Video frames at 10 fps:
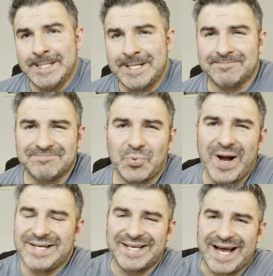um,
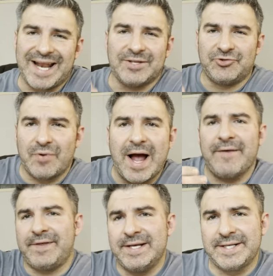ways that kind of
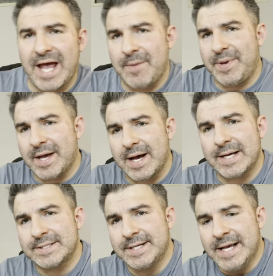drive these
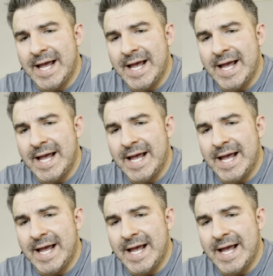KPIs,